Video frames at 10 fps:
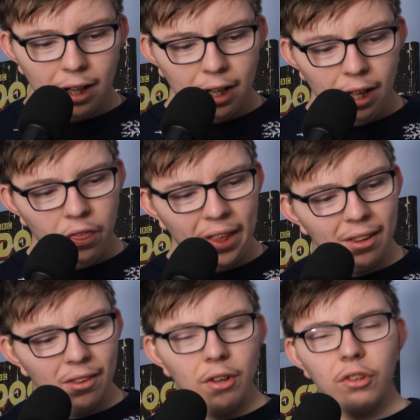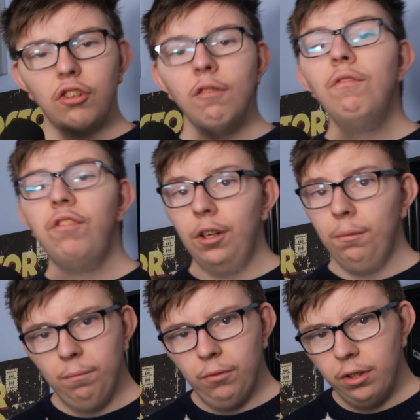I think that some
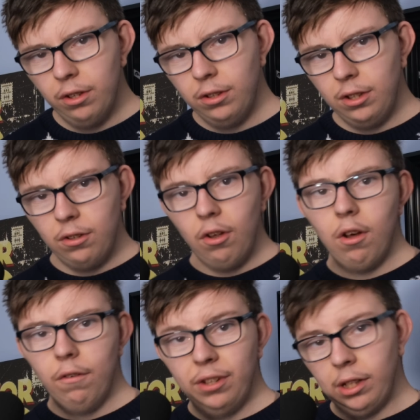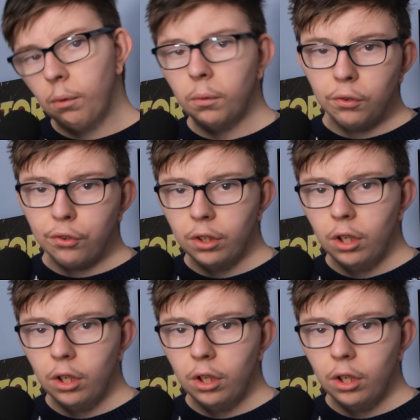films deserve sequels.